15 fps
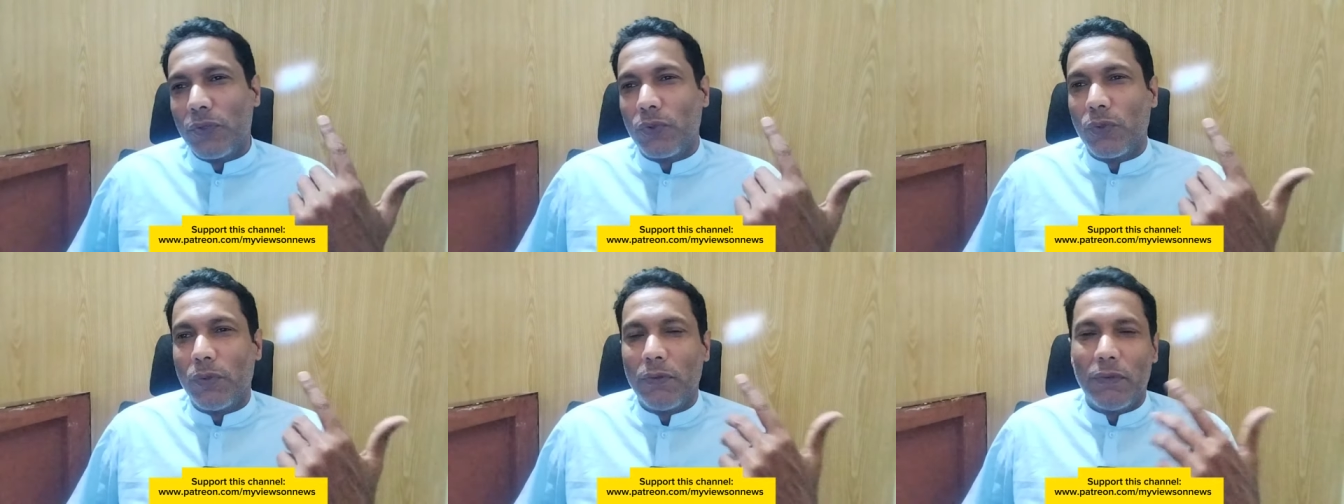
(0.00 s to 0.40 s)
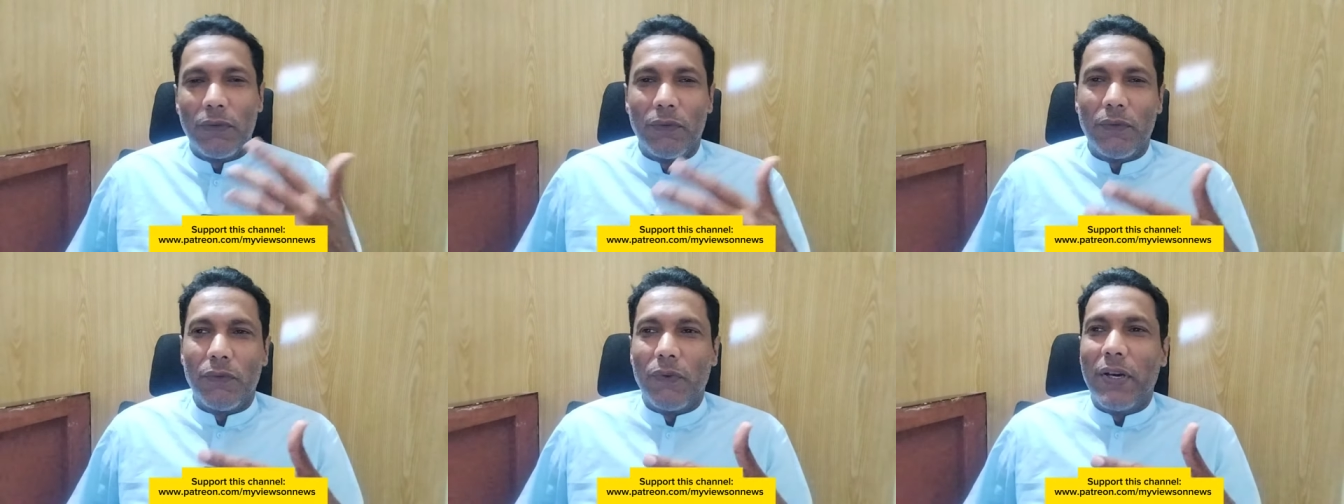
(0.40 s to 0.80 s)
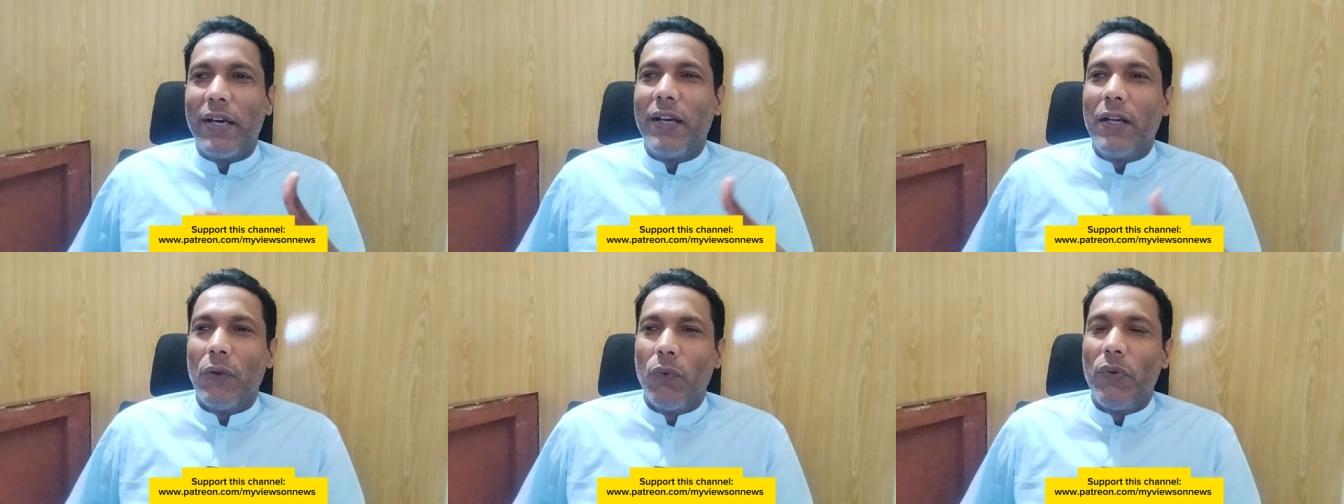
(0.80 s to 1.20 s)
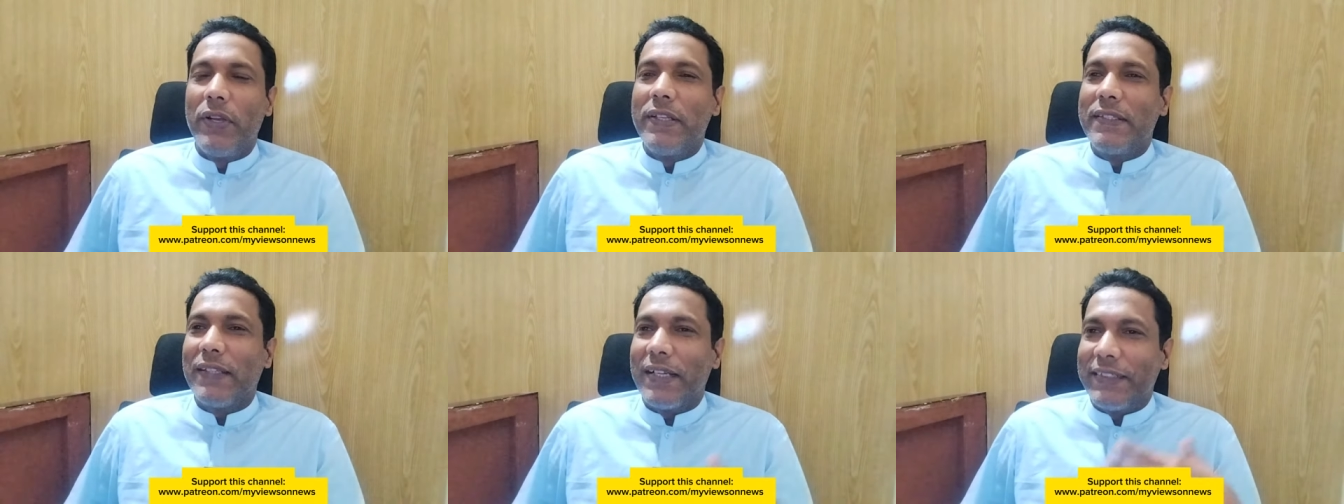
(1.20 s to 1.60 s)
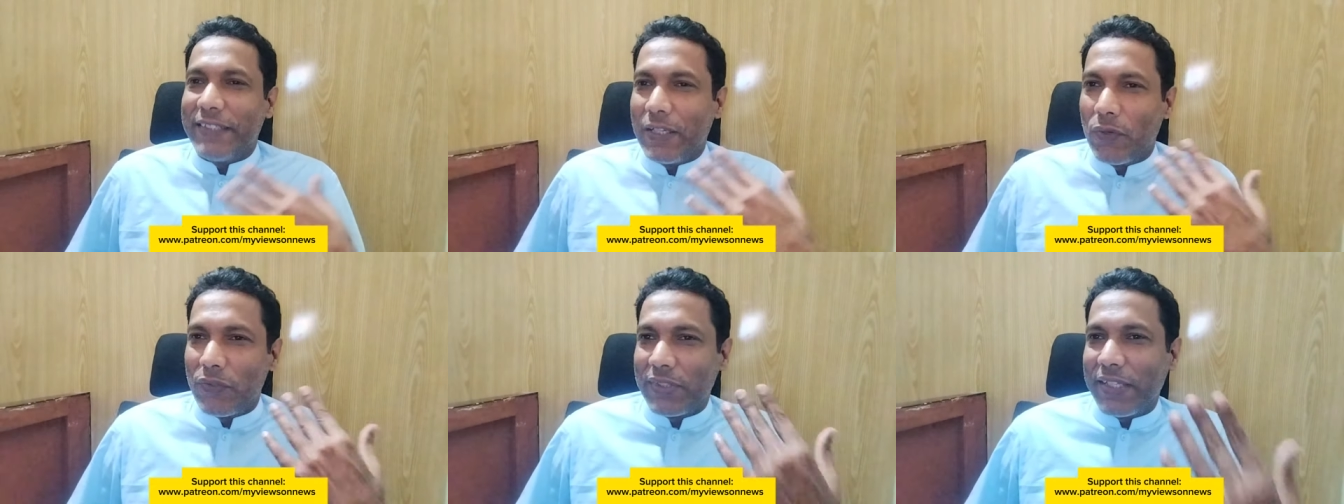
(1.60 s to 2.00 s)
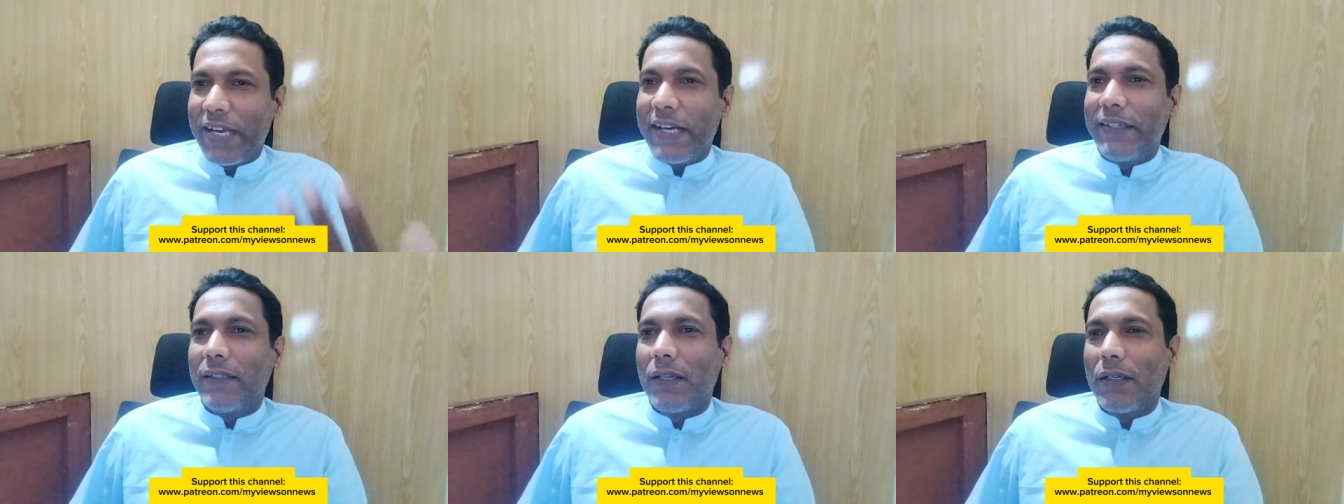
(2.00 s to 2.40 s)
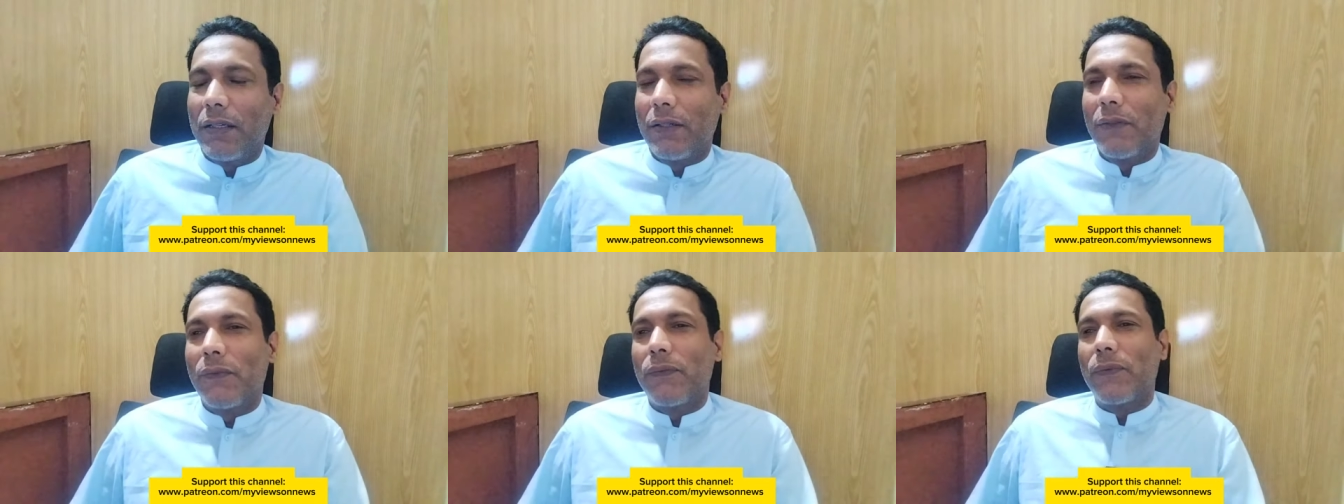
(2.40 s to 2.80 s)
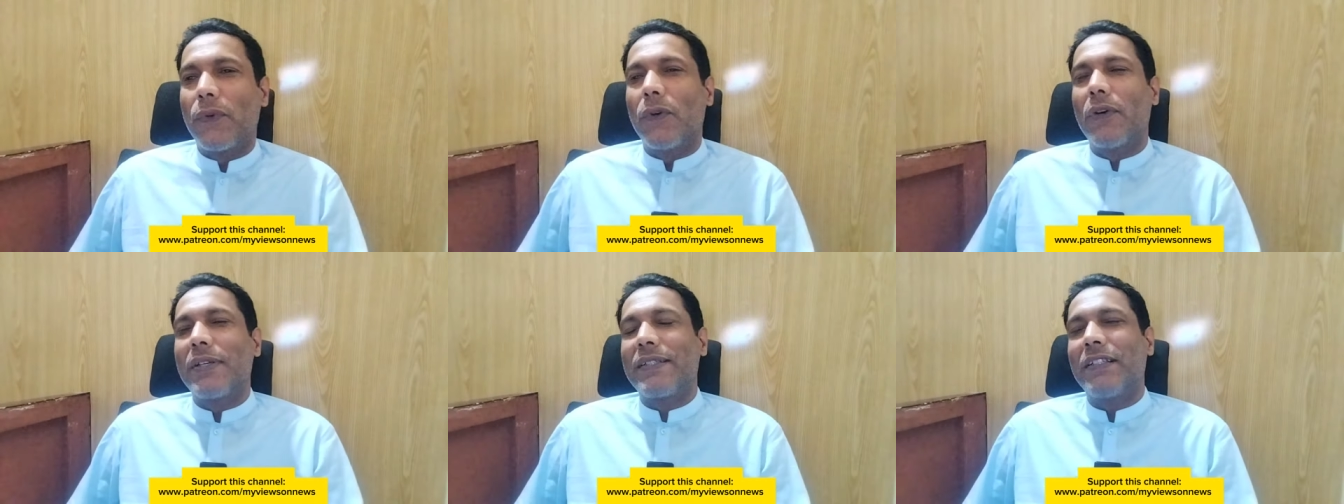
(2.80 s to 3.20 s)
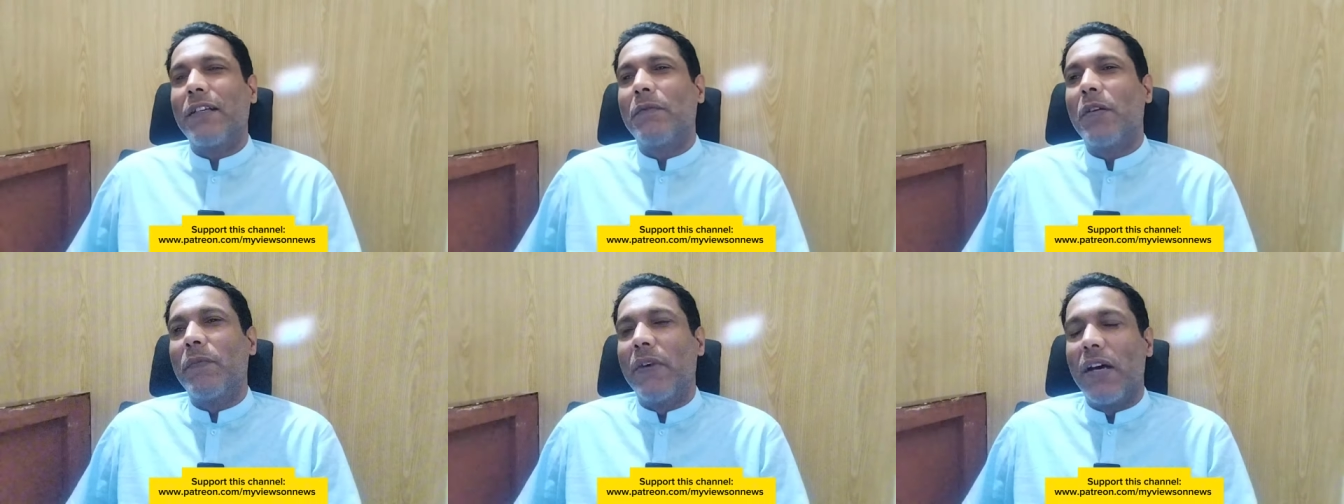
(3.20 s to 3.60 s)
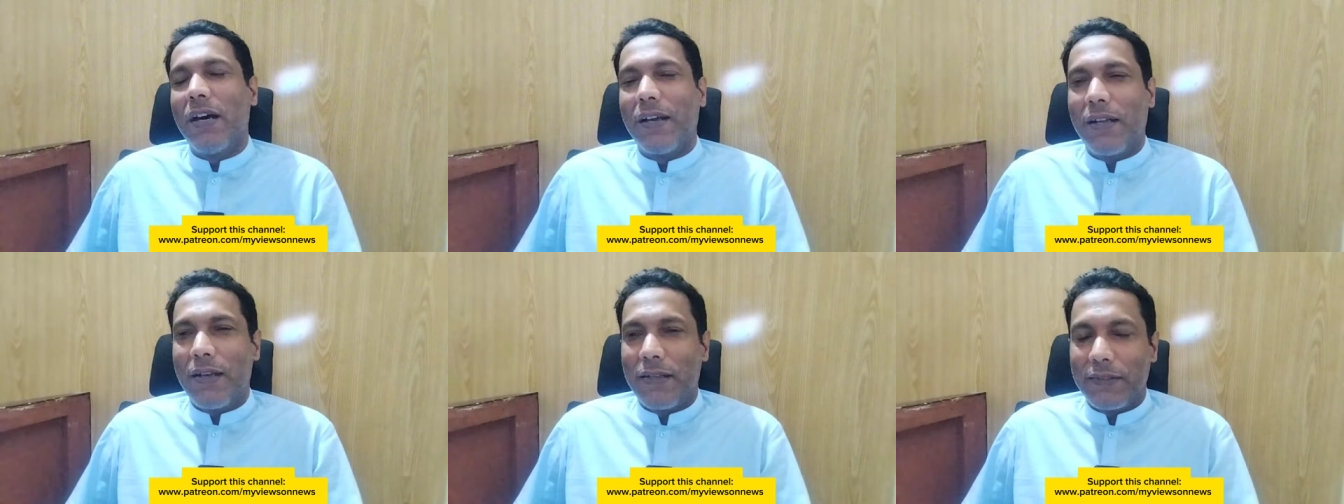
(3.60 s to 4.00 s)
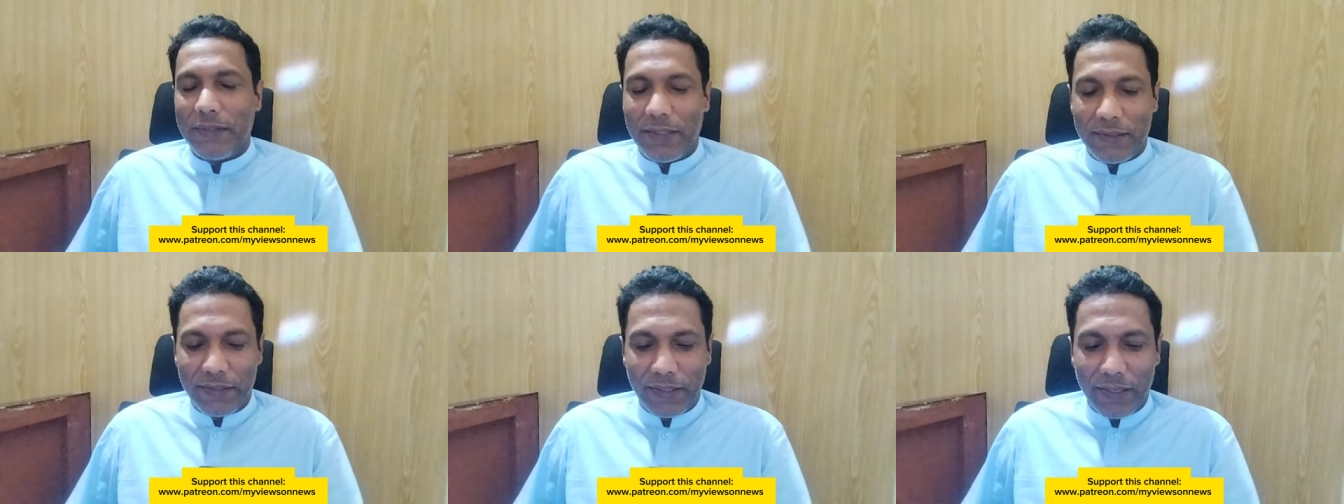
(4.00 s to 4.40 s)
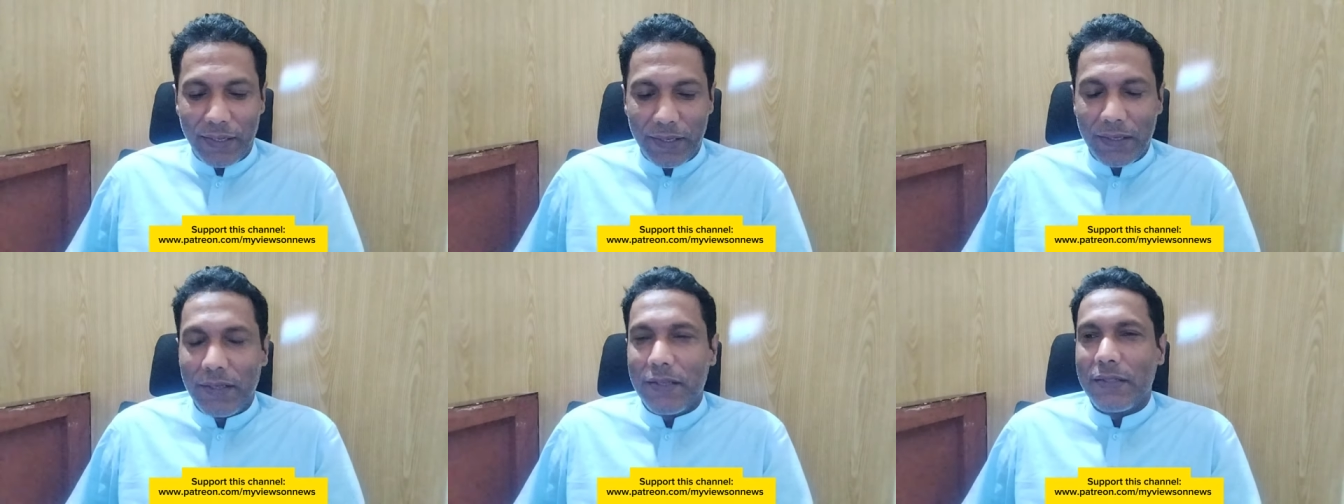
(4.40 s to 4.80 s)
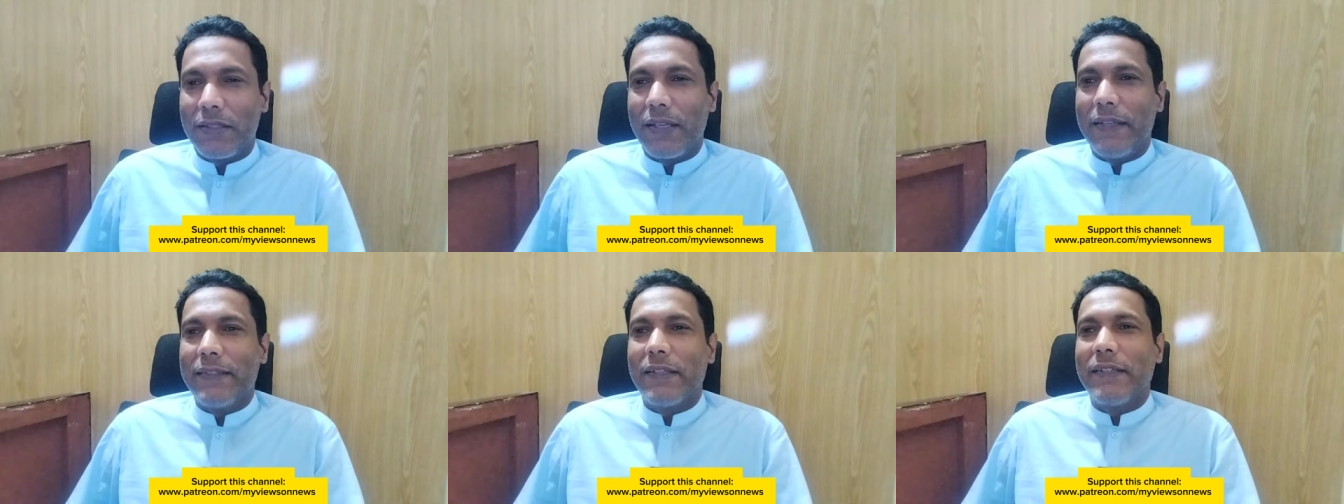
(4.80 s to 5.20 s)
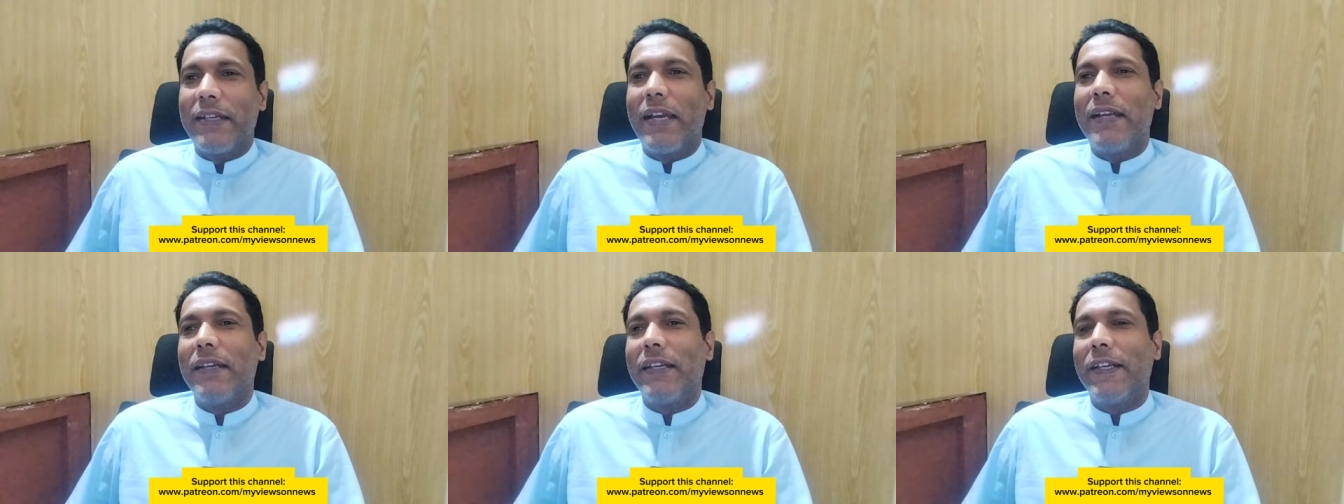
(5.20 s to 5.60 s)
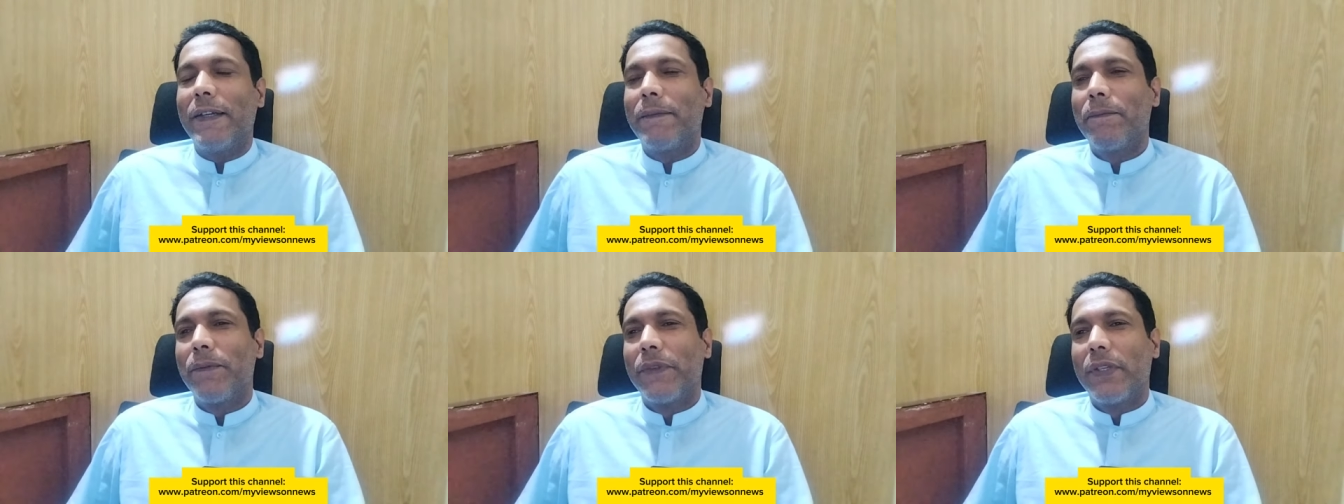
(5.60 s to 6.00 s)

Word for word: So one who is a genocider for some Amharas and Tigrayans is attending